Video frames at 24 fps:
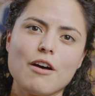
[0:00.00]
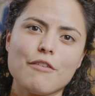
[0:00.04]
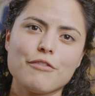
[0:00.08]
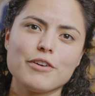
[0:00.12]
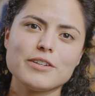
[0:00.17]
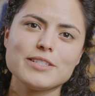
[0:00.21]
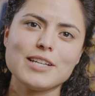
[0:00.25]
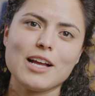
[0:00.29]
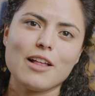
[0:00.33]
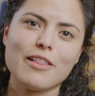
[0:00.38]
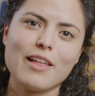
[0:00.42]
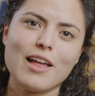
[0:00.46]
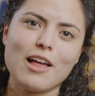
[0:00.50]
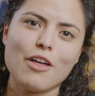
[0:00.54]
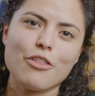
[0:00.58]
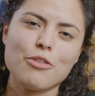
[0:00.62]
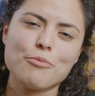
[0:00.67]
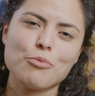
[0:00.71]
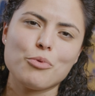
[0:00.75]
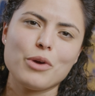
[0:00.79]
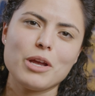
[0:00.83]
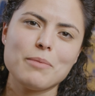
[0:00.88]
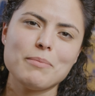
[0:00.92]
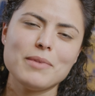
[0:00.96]
for telehealth
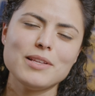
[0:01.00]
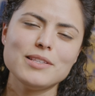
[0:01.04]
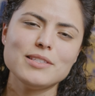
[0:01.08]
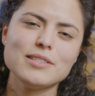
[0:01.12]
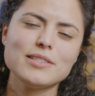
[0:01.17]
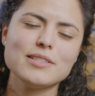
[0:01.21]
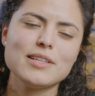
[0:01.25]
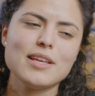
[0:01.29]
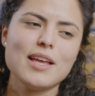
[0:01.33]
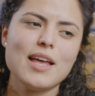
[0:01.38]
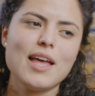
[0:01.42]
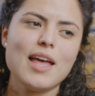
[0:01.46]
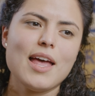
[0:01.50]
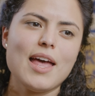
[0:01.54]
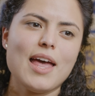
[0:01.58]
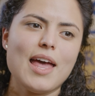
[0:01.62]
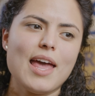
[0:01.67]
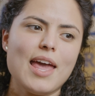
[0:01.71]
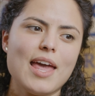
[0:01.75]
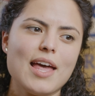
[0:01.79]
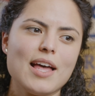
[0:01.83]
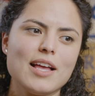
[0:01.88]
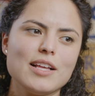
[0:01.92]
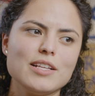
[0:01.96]
appointments,
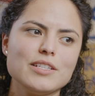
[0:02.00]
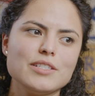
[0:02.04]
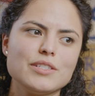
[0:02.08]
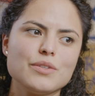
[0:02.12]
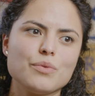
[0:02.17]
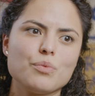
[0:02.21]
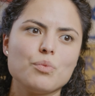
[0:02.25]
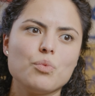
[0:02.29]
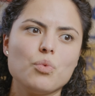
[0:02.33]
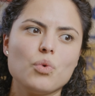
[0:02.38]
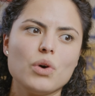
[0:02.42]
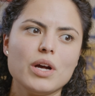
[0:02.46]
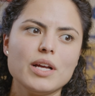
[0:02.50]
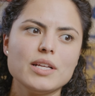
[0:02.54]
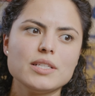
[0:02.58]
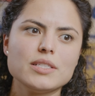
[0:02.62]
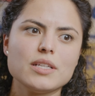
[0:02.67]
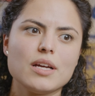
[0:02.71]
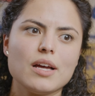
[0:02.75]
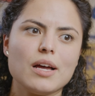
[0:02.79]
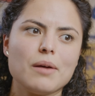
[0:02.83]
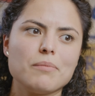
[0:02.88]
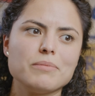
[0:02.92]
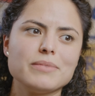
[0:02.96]
and what
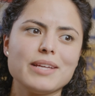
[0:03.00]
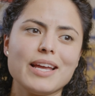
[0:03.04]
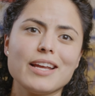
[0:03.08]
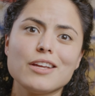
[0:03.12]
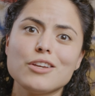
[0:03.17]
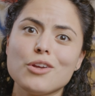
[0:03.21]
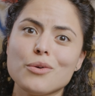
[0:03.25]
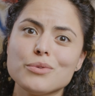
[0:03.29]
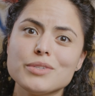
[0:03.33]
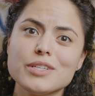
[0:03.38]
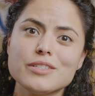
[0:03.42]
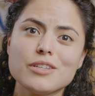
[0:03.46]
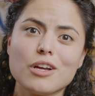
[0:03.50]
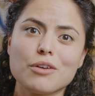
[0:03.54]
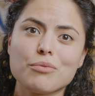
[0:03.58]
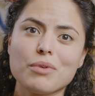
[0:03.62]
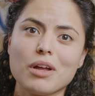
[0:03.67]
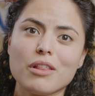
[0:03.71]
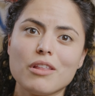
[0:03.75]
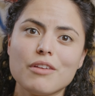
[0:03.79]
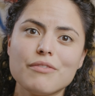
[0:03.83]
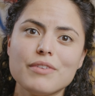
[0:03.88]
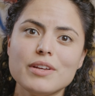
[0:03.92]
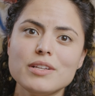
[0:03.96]
diagnoses are
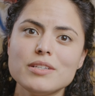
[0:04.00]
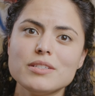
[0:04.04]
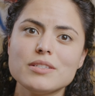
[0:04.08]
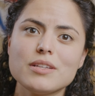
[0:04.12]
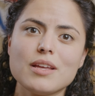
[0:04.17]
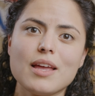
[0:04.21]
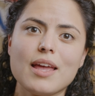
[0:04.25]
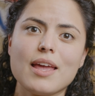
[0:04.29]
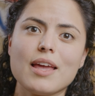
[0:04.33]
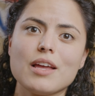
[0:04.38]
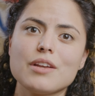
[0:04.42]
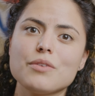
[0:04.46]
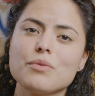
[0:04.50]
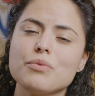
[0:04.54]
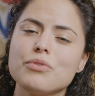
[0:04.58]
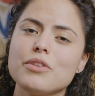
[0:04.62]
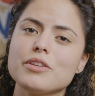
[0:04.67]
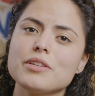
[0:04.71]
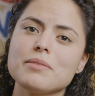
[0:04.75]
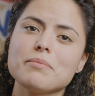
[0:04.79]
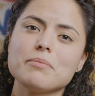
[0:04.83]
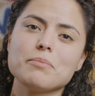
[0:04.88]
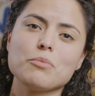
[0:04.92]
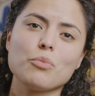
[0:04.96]
relevant, and
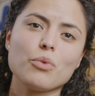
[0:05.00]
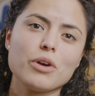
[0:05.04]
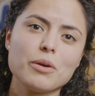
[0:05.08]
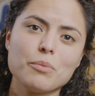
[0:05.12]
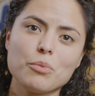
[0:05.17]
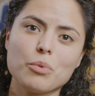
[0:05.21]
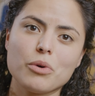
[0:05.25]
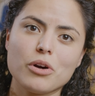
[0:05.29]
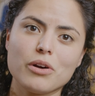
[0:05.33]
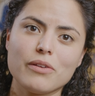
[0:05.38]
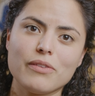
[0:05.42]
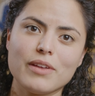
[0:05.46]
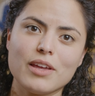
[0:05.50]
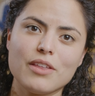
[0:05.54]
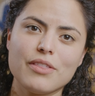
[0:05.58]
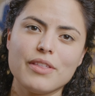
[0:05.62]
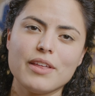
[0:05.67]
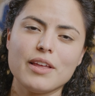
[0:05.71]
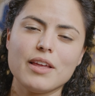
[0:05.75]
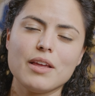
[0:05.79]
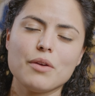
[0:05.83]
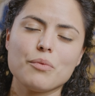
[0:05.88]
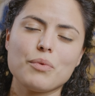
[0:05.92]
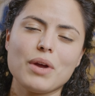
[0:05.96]
more importantly,
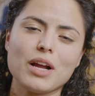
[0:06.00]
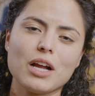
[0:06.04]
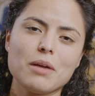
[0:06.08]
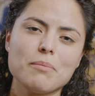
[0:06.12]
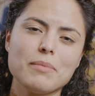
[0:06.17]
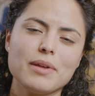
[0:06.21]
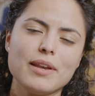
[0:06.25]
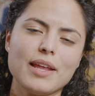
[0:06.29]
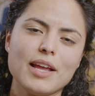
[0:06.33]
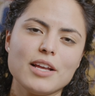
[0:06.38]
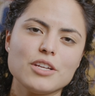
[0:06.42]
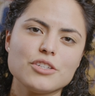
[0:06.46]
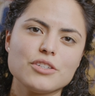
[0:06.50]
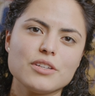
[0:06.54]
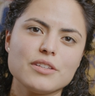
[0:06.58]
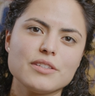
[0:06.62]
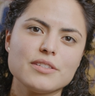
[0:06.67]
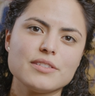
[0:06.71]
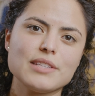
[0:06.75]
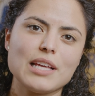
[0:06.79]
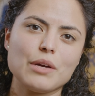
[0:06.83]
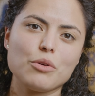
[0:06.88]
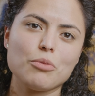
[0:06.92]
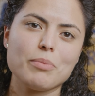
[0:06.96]
the
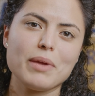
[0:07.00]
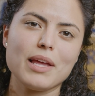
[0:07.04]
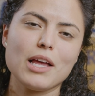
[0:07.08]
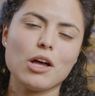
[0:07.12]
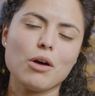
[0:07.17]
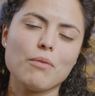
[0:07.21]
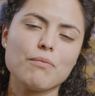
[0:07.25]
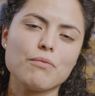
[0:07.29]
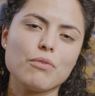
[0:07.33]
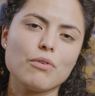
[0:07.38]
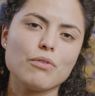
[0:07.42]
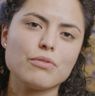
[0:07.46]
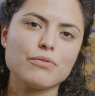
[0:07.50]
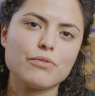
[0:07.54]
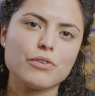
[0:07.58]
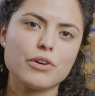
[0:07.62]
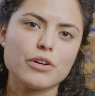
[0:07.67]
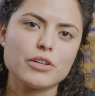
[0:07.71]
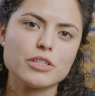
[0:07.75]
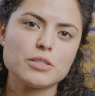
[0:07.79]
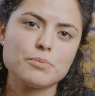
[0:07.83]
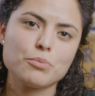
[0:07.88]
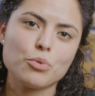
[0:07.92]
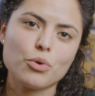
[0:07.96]
recommendations that will be helpful
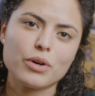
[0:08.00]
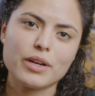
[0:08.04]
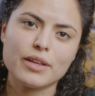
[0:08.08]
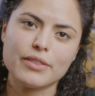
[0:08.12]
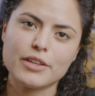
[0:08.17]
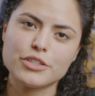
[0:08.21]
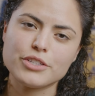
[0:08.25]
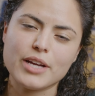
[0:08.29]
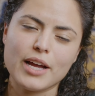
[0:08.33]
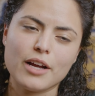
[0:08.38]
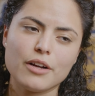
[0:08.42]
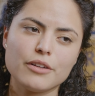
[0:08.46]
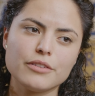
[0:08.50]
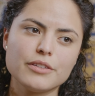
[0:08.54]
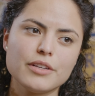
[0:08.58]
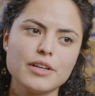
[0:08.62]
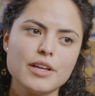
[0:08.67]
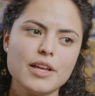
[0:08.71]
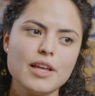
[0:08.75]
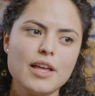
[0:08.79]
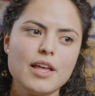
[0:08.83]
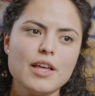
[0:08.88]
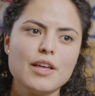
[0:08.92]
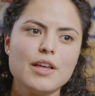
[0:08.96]
for supporting the child.
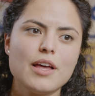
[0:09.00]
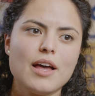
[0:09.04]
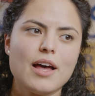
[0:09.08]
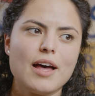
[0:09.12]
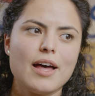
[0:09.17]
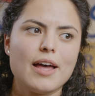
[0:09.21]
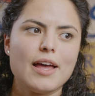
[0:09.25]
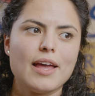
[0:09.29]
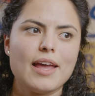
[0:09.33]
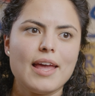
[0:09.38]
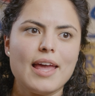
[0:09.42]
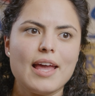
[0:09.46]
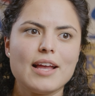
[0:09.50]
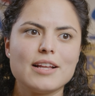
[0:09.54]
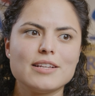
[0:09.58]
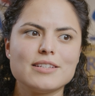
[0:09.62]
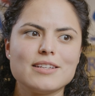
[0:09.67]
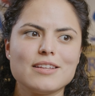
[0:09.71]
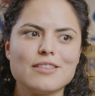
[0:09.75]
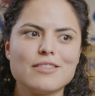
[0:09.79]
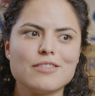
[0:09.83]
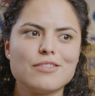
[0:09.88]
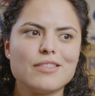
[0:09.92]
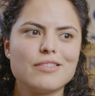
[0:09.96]

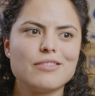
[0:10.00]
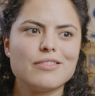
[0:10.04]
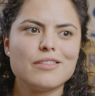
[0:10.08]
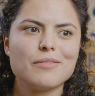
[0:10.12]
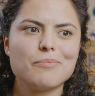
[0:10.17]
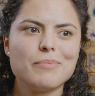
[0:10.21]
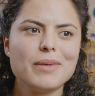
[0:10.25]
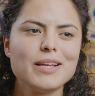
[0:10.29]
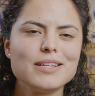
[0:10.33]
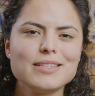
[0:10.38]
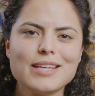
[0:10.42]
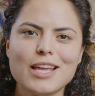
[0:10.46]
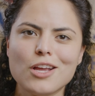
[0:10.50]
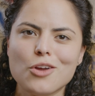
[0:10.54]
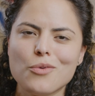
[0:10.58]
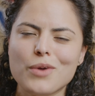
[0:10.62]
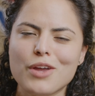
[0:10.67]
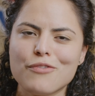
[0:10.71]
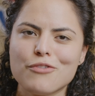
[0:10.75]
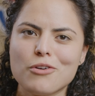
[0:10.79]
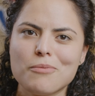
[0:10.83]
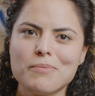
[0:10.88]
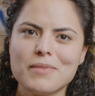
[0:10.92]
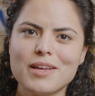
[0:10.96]
And the big
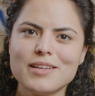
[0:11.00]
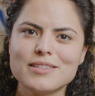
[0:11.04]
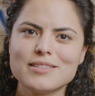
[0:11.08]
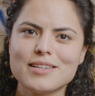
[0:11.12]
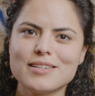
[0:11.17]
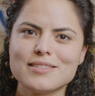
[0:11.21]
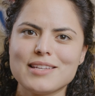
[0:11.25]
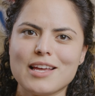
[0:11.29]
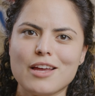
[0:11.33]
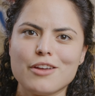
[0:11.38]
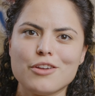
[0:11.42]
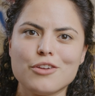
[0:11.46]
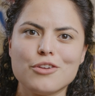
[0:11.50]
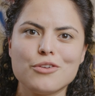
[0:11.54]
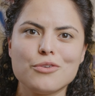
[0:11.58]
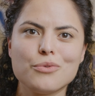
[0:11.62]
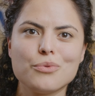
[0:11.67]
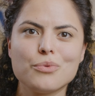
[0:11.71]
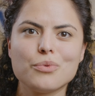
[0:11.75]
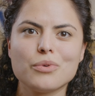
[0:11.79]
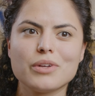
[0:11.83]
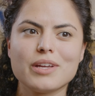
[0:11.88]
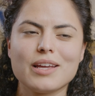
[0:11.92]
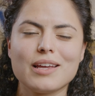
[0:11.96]
takeaway from this is that you
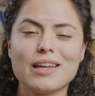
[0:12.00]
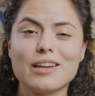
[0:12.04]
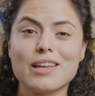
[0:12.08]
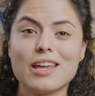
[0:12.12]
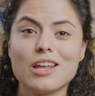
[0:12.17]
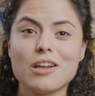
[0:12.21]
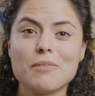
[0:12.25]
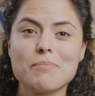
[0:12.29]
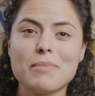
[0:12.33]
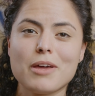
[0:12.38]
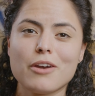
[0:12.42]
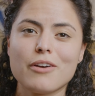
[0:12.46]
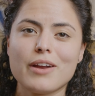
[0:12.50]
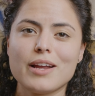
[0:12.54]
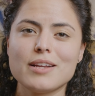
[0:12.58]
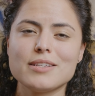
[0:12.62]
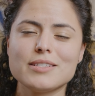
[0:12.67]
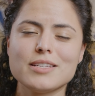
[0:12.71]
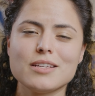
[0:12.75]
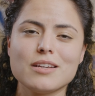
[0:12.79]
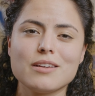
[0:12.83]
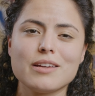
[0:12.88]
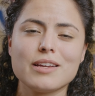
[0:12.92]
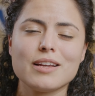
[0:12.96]
will kind of get a better
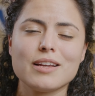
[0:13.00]
idea